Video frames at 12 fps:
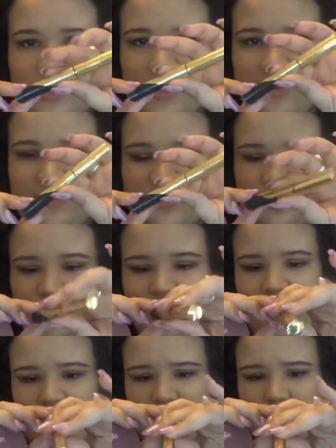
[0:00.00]
in the
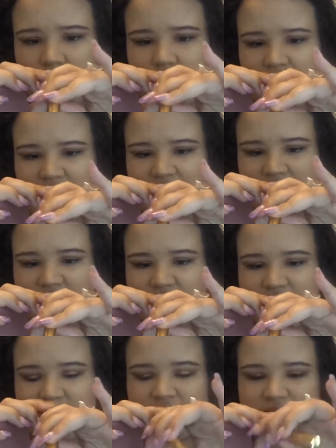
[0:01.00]
shade
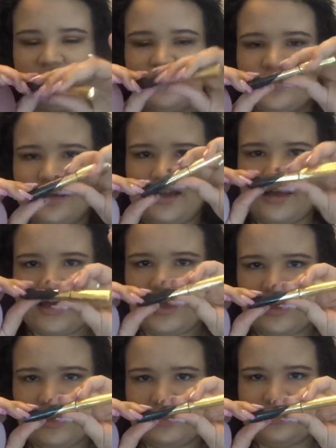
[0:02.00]
Granite,
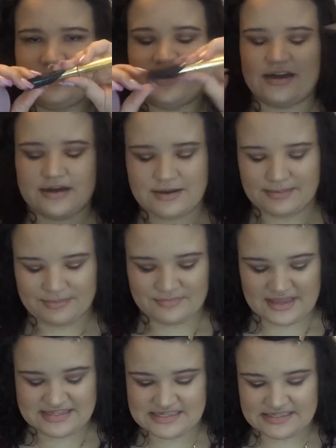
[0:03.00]
and
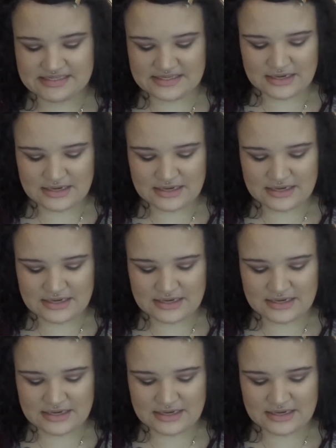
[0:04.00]
that's it.